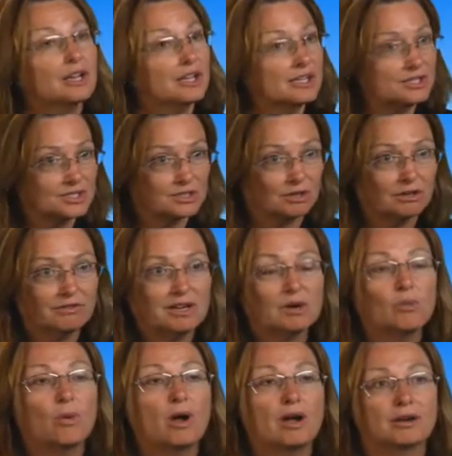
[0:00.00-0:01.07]

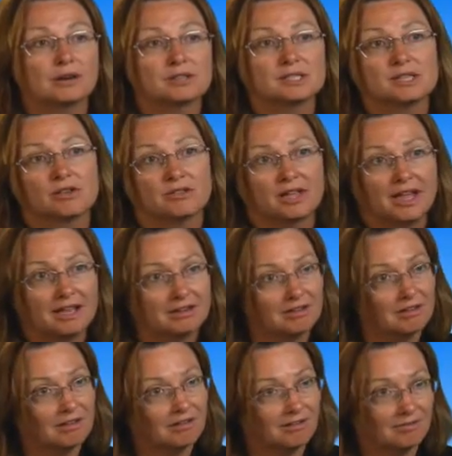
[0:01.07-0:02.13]
conserving water so that
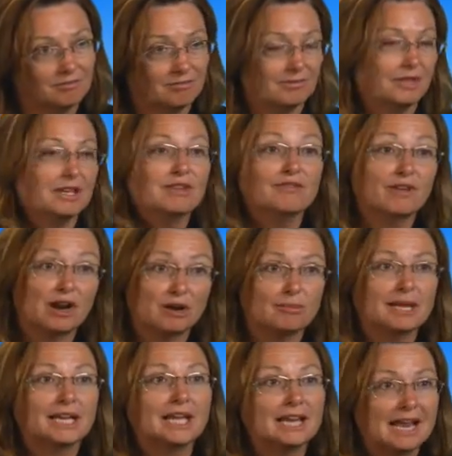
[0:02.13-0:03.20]
the
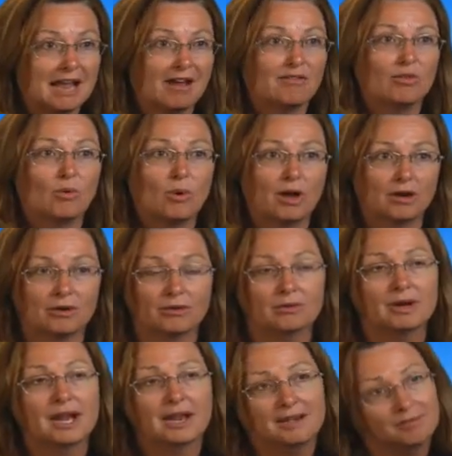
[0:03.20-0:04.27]
environment can have the water
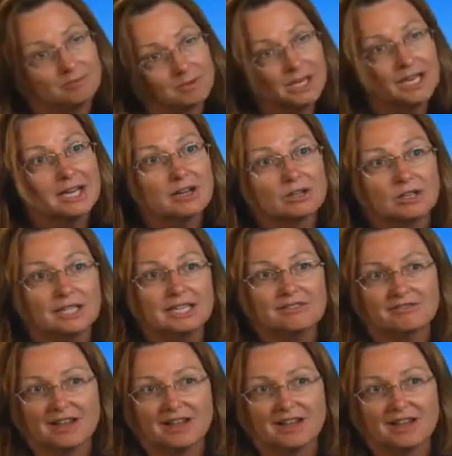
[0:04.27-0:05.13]
in a clean